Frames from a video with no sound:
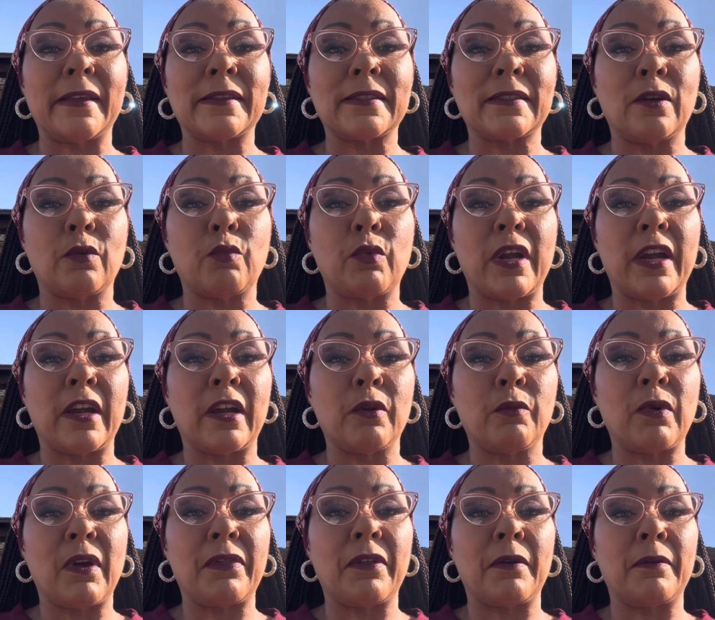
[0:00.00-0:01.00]
somewhere,
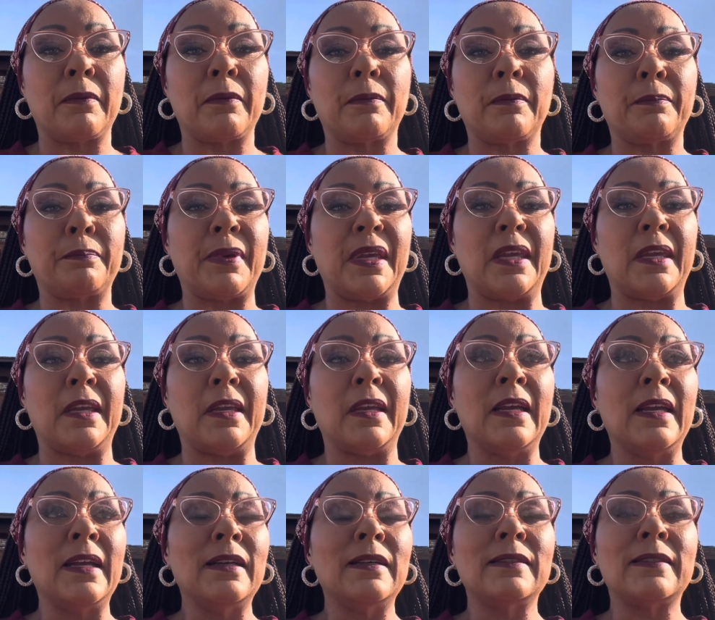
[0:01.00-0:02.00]
whether it be
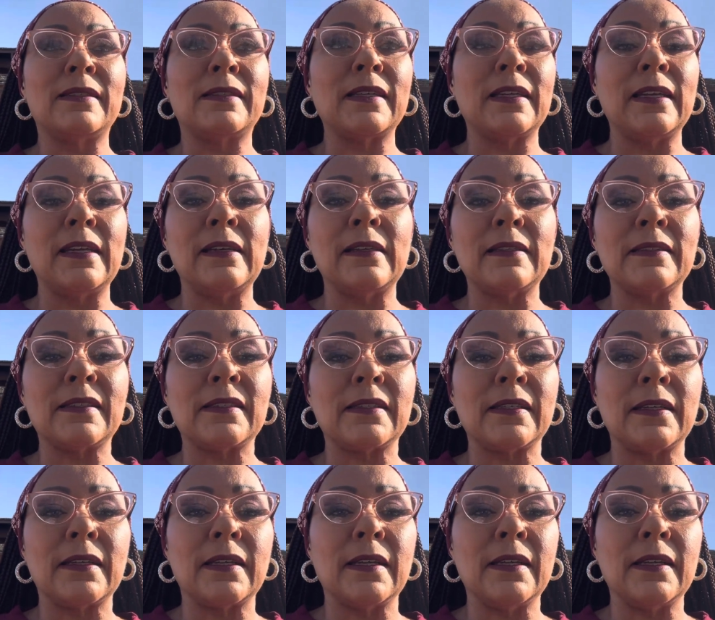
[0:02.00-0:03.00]
city to
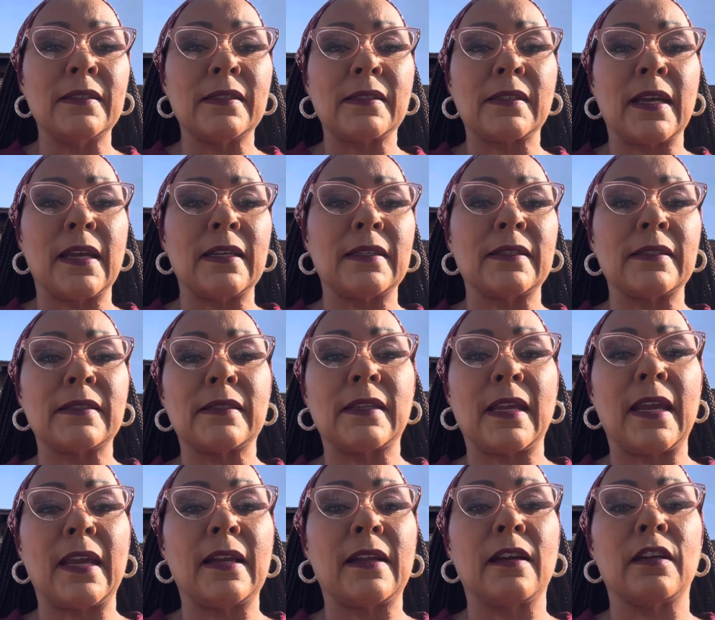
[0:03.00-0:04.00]
city, state to
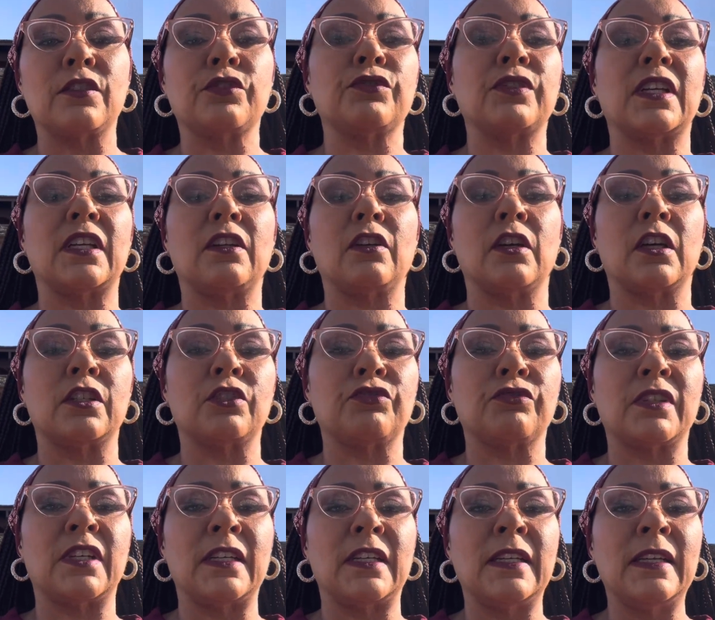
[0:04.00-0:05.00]
state, country to
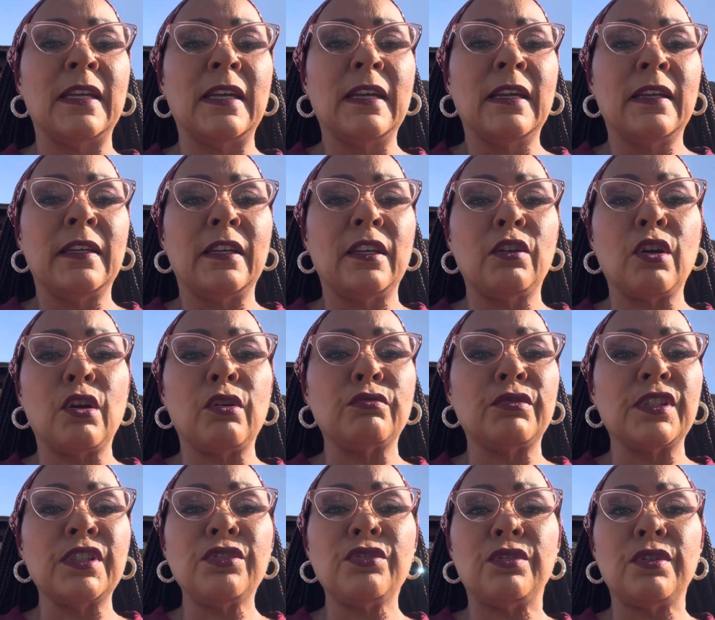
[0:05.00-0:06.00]
country.
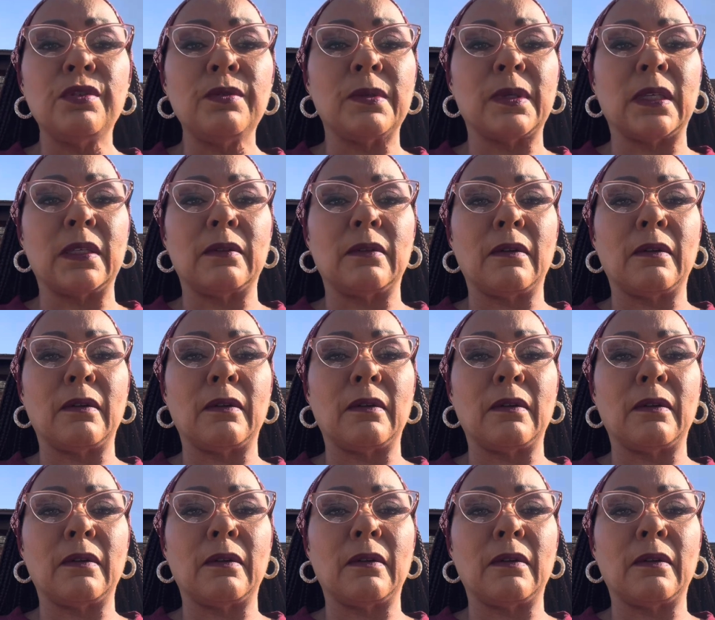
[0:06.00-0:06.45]
Just do it.